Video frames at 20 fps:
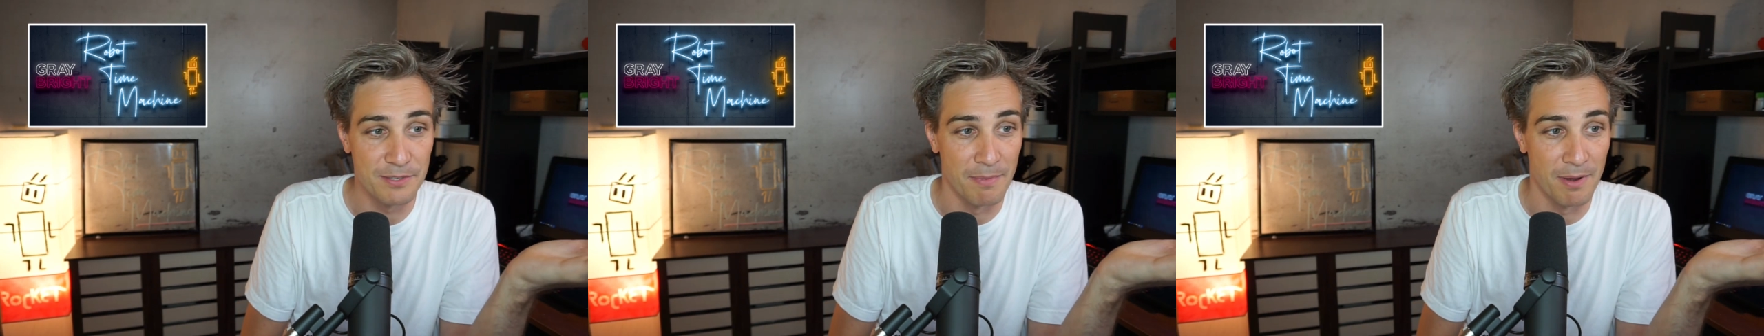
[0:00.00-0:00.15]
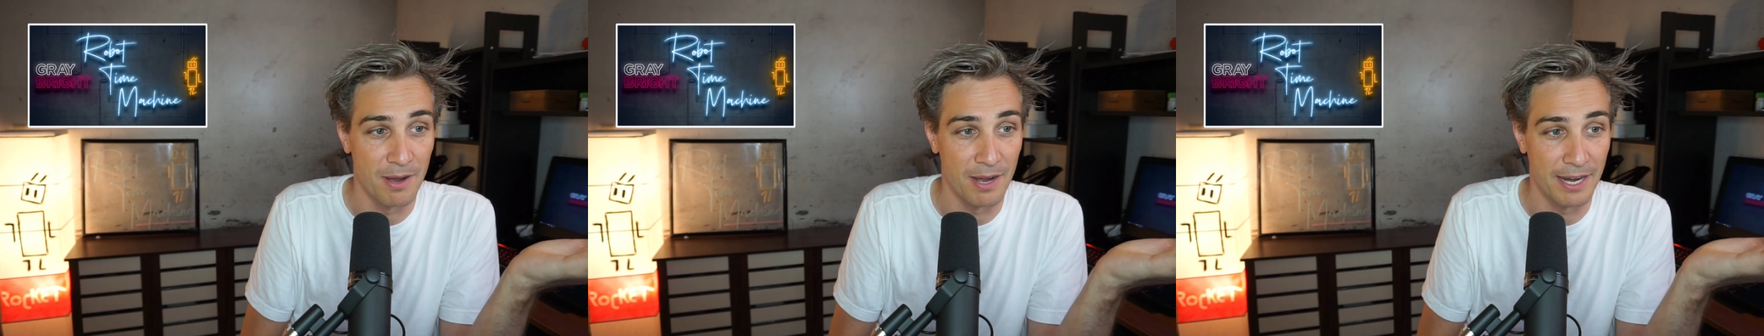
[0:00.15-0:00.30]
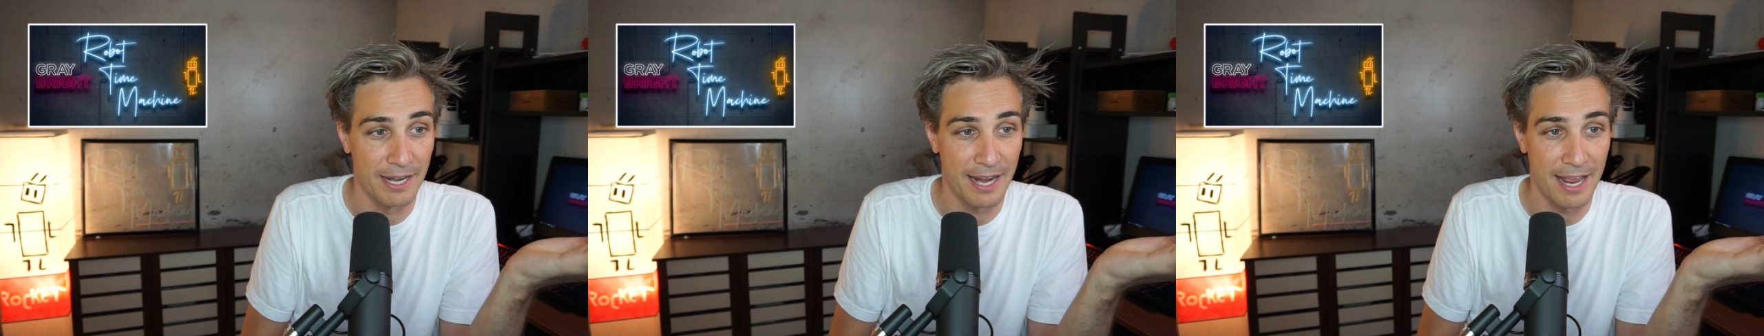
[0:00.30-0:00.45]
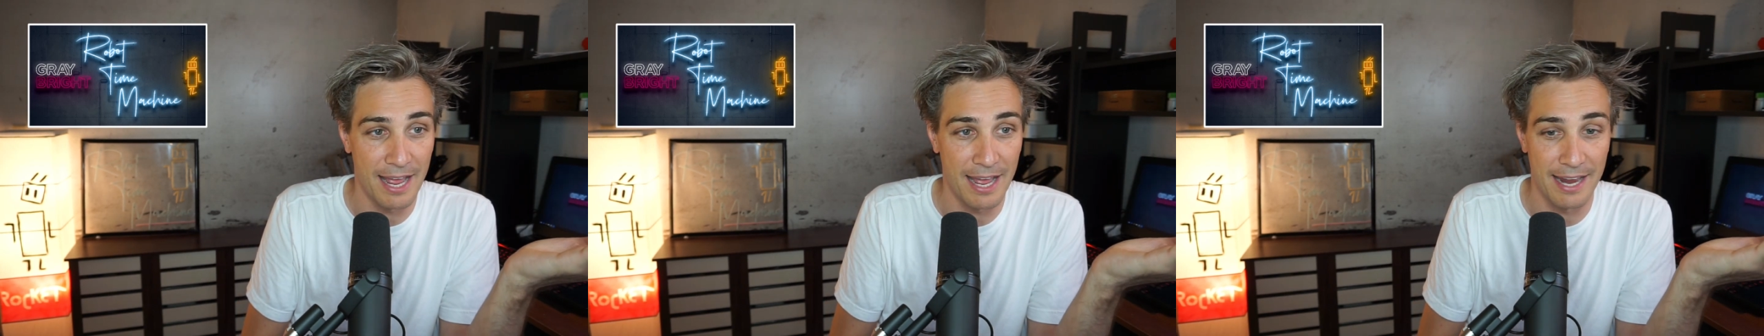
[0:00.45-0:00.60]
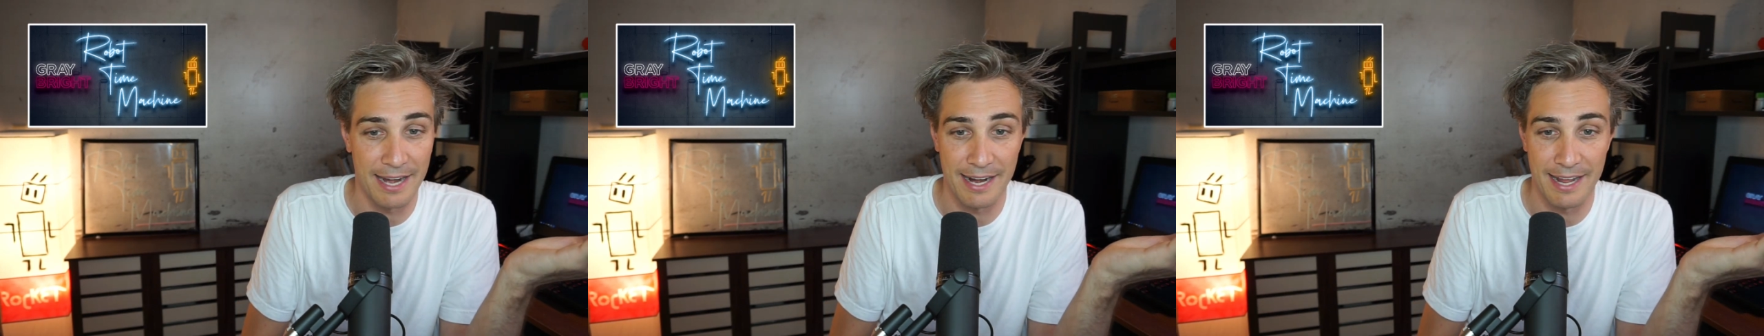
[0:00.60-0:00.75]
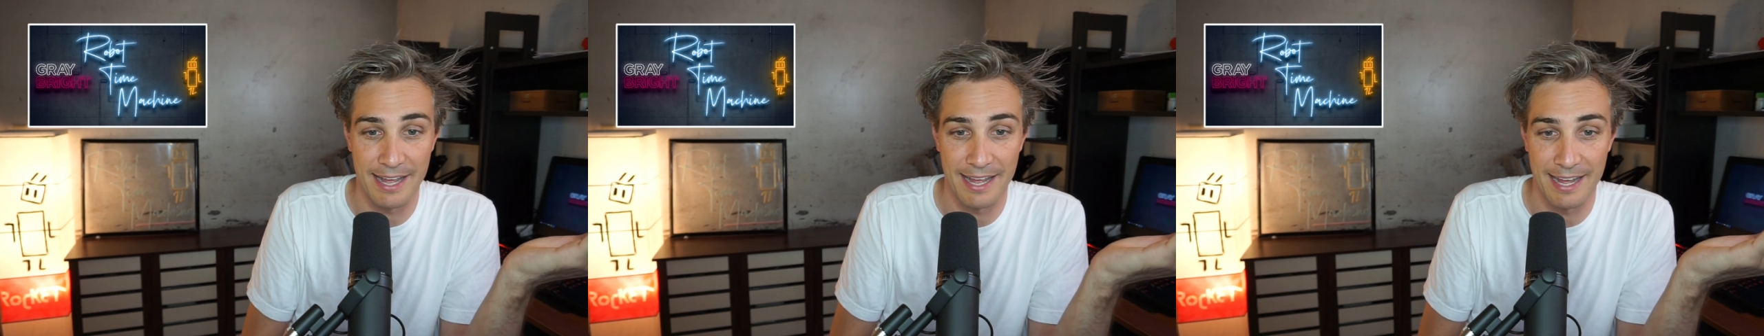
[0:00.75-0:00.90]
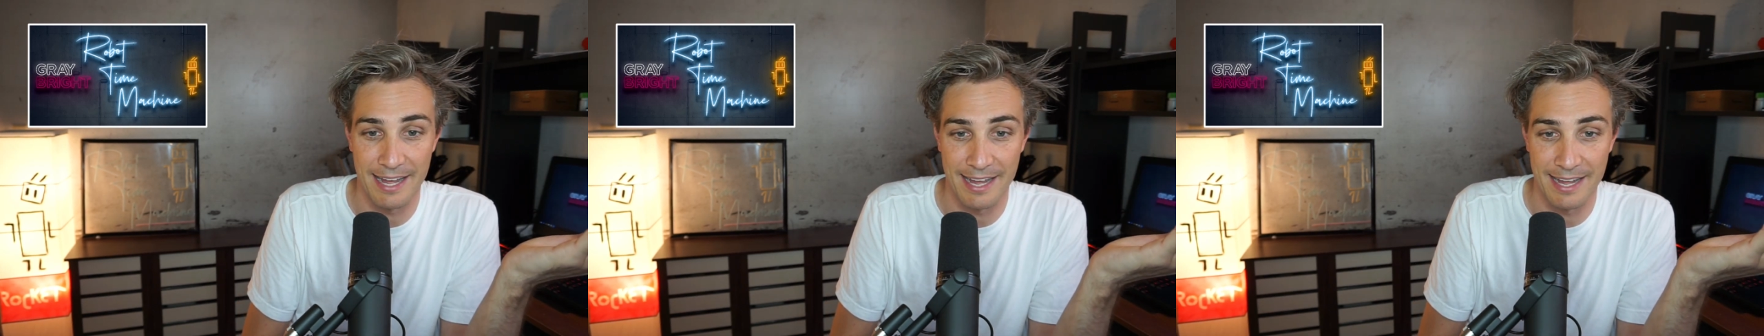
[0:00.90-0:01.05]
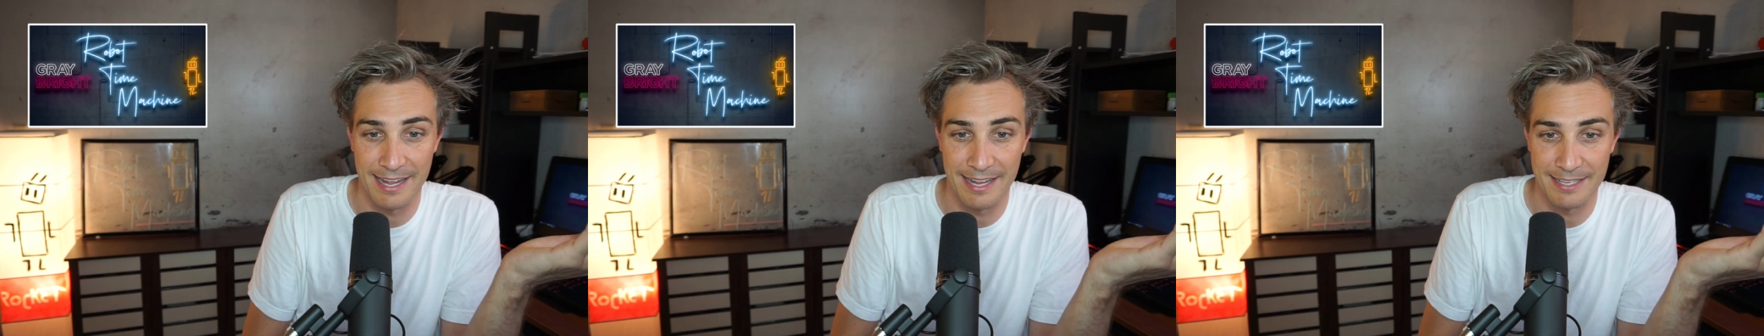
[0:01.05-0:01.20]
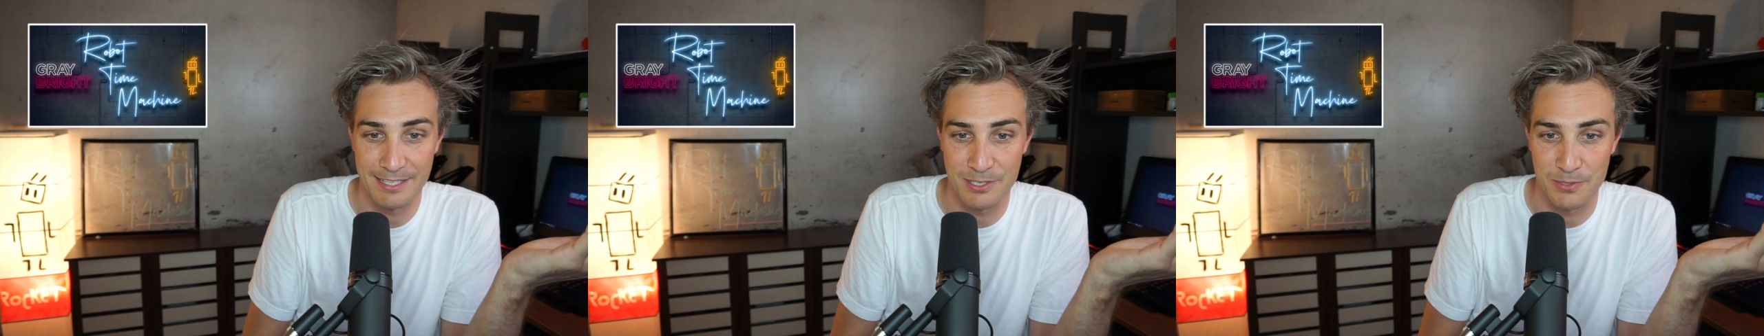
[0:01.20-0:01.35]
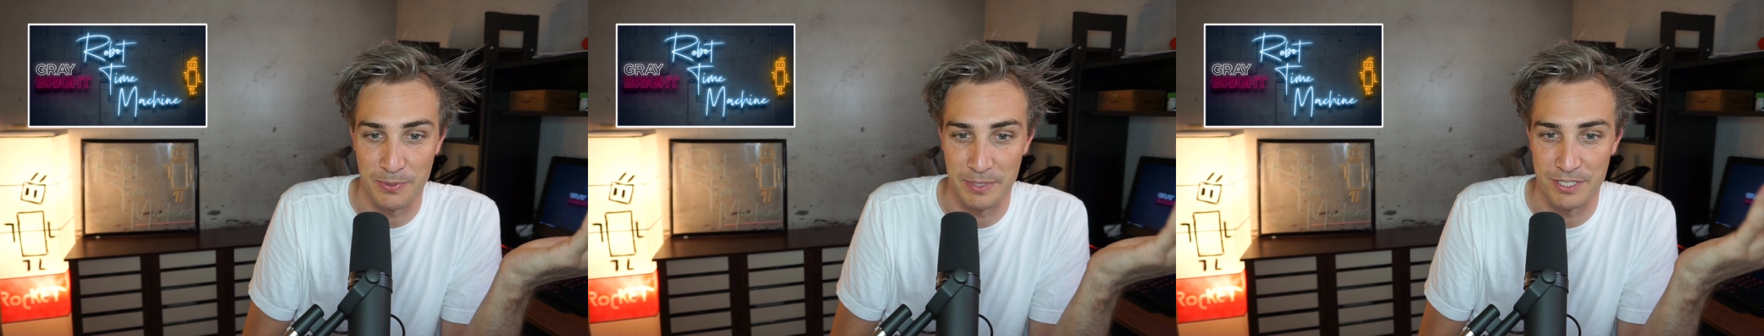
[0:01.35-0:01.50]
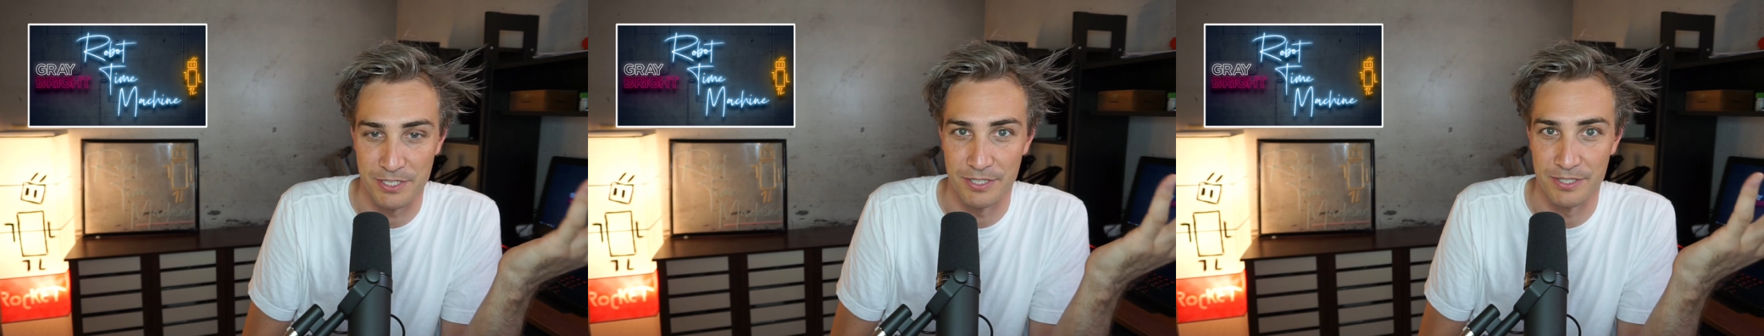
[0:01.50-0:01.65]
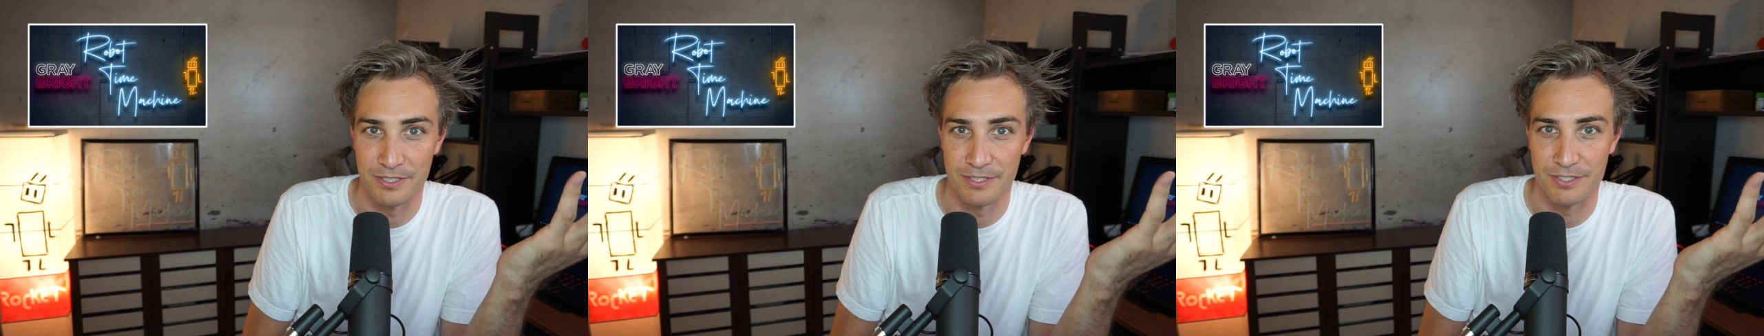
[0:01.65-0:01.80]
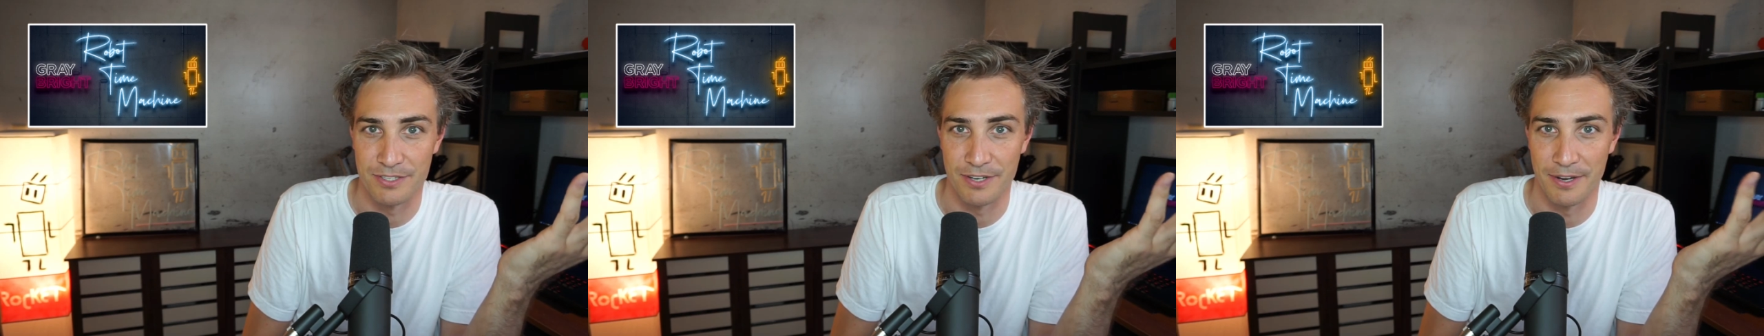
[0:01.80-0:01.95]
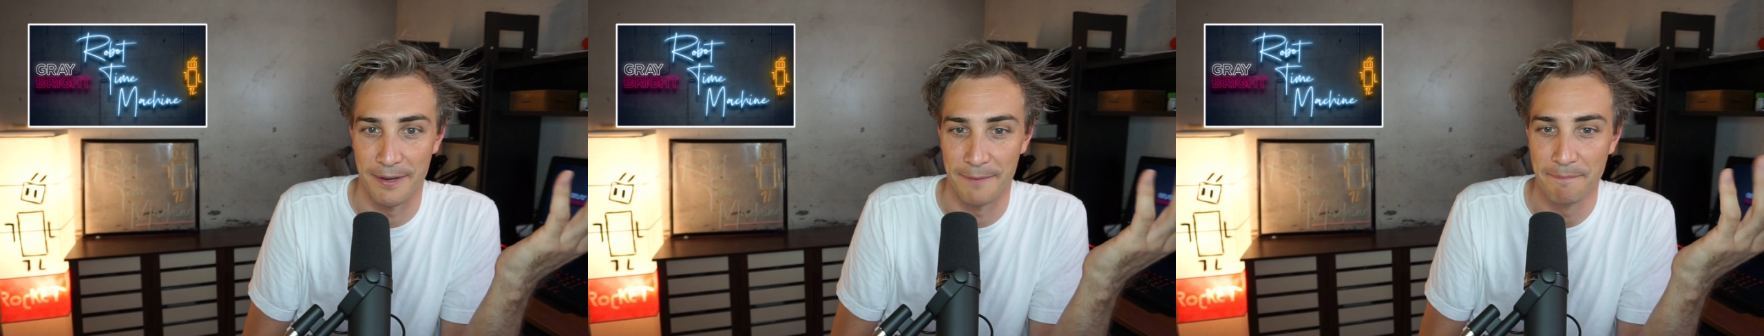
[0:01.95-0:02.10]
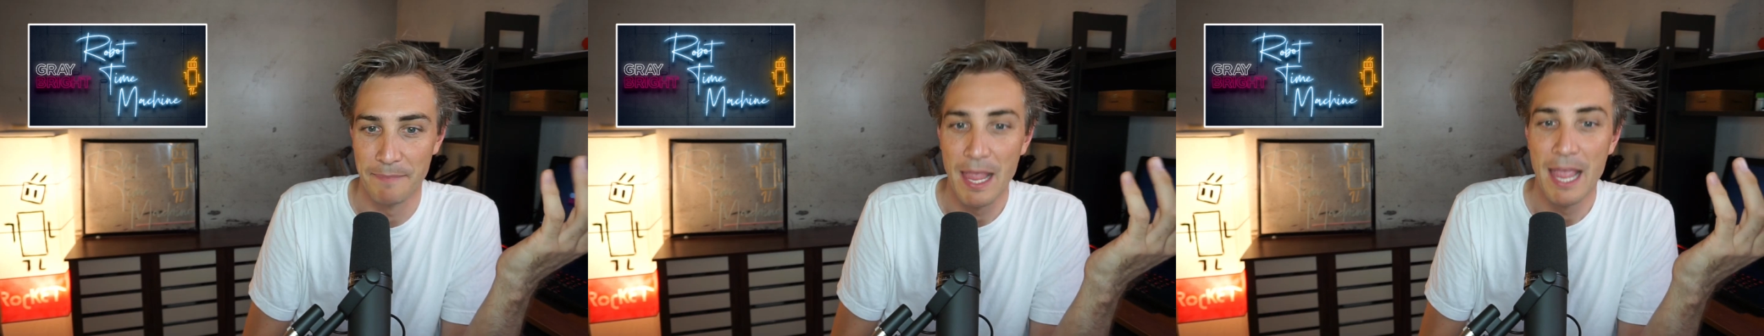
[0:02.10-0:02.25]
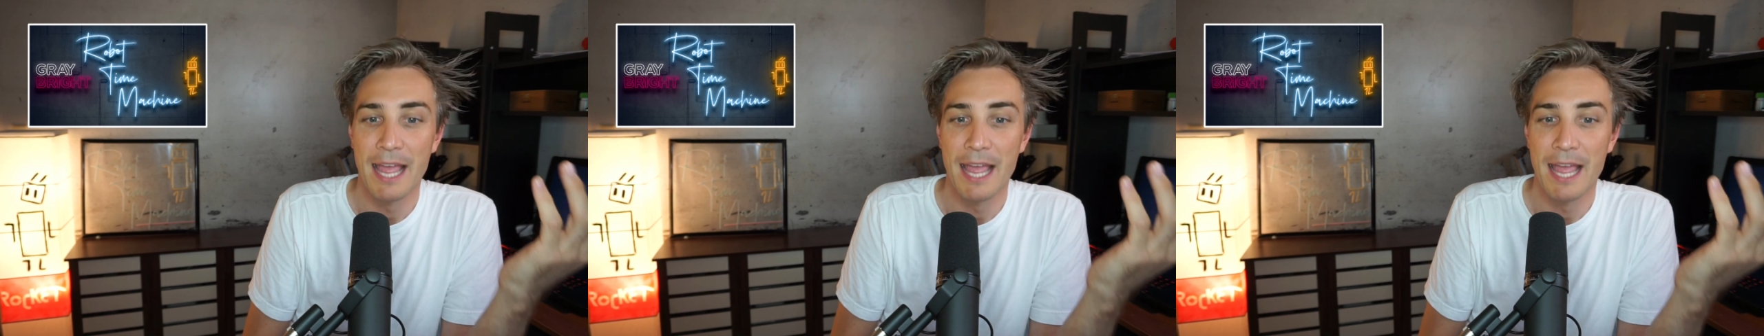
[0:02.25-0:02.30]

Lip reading: mine had Switches, so